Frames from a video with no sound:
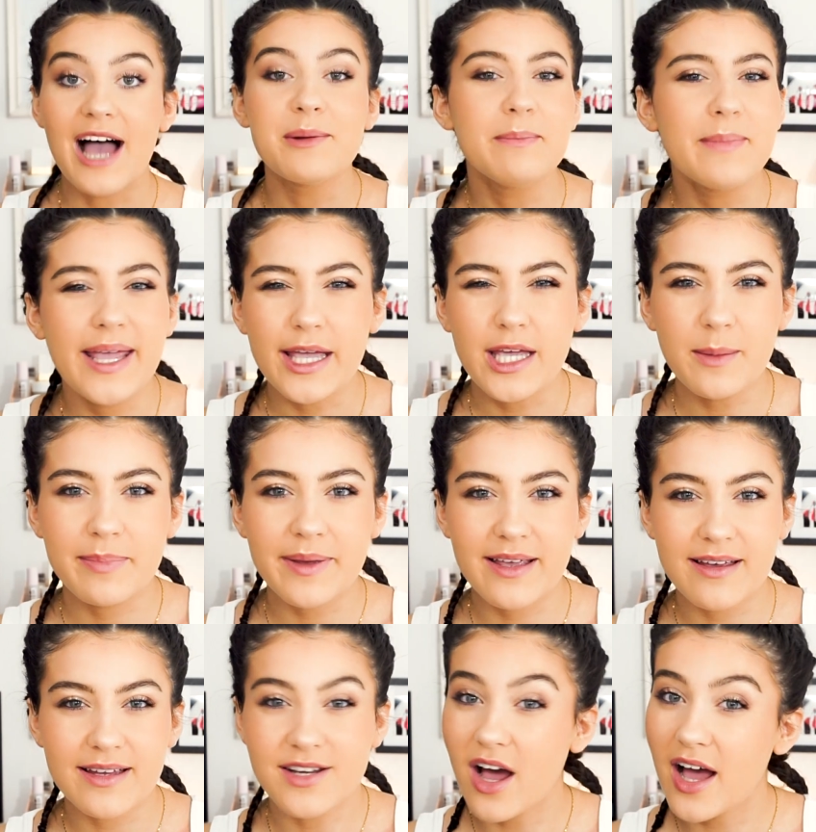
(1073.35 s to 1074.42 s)
And me,
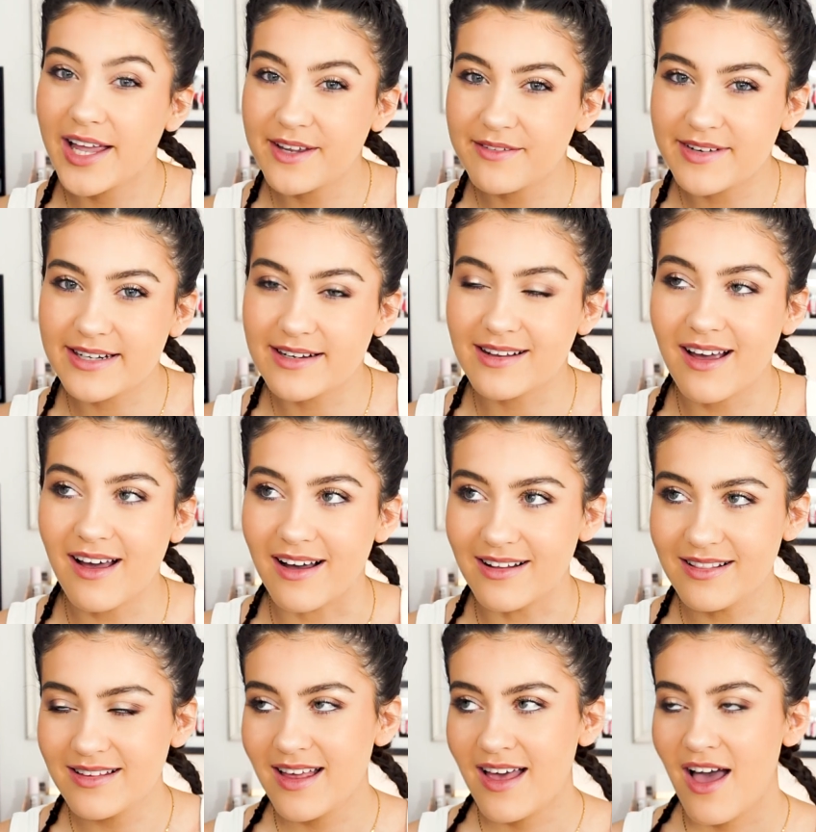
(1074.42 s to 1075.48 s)
being a naive little
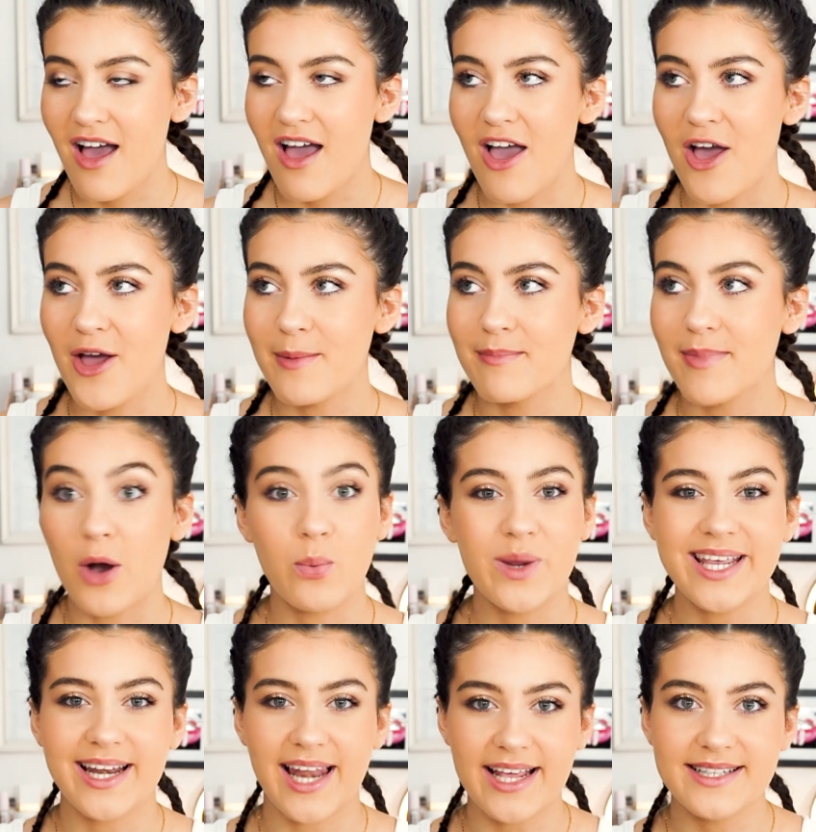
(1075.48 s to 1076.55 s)
girl, a
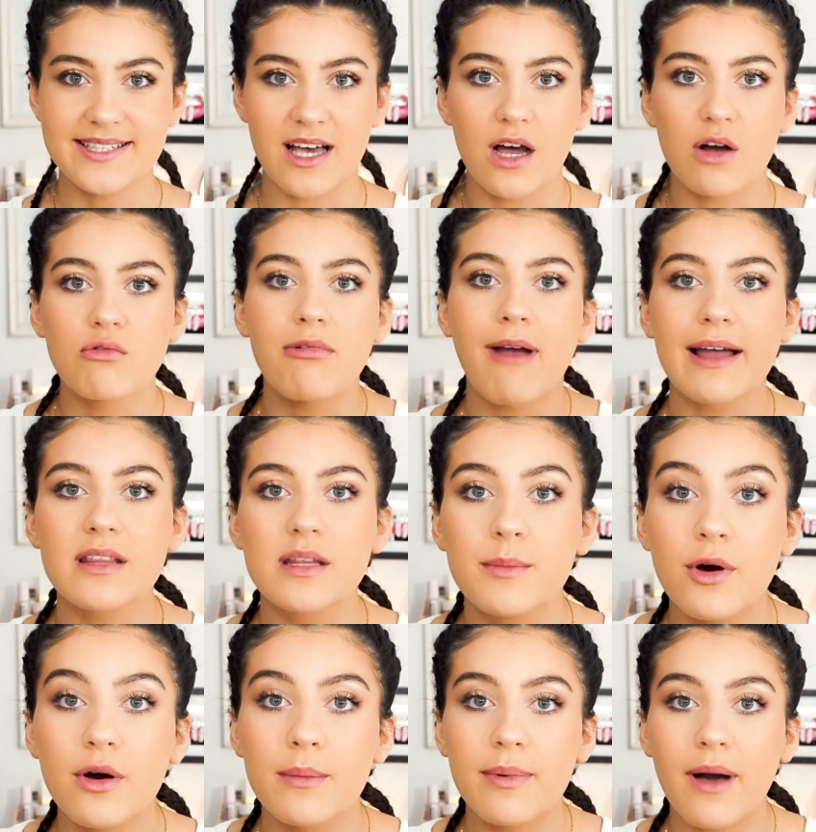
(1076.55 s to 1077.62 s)
week later rang them
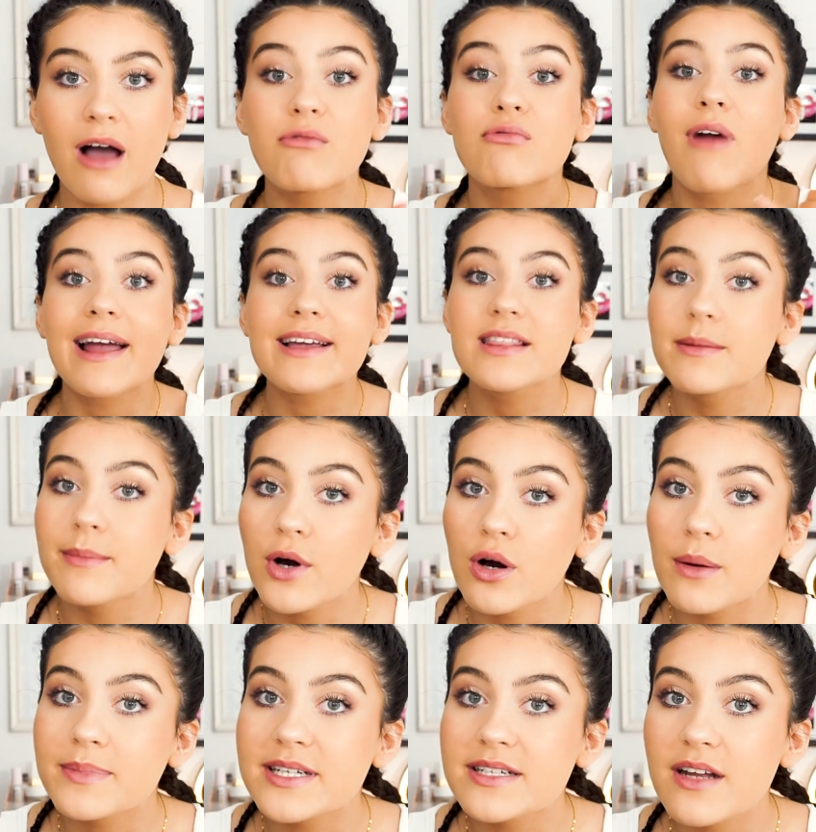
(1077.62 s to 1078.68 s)
up. I rang them
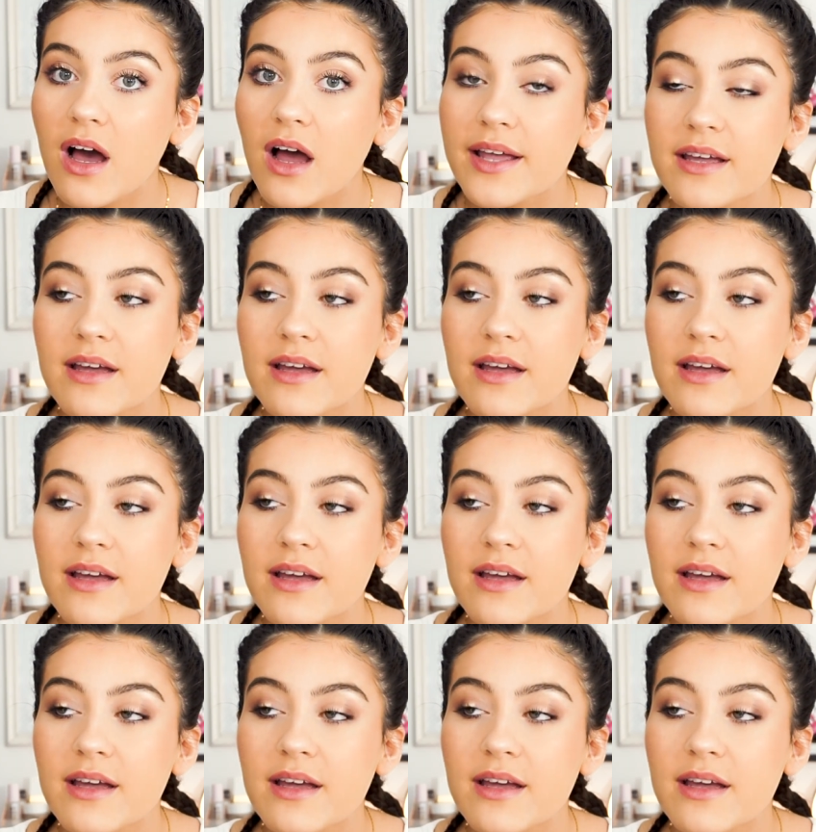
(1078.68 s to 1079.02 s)
up, didn't I?